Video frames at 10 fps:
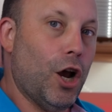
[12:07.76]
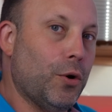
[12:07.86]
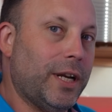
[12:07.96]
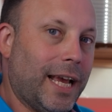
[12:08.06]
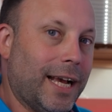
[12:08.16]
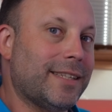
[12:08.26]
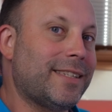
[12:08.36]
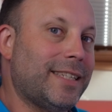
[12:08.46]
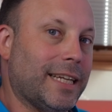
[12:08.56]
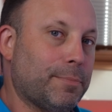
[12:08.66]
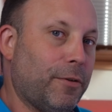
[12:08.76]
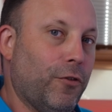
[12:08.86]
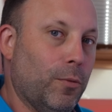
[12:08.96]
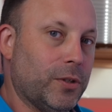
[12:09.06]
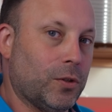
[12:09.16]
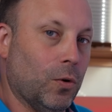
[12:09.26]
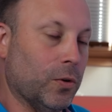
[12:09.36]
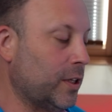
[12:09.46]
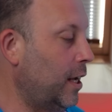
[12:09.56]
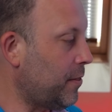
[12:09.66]
only has 6 performance
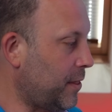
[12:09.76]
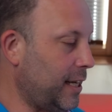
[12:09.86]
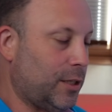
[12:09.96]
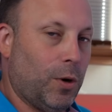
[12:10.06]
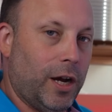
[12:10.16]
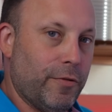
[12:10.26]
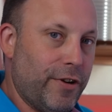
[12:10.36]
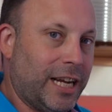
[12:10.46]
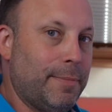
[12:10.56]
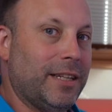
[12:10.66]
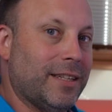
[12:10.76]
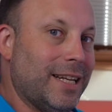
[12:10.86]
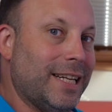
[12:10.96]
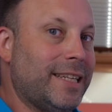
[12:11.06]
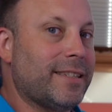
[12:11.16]
cores. That is why I recommend at least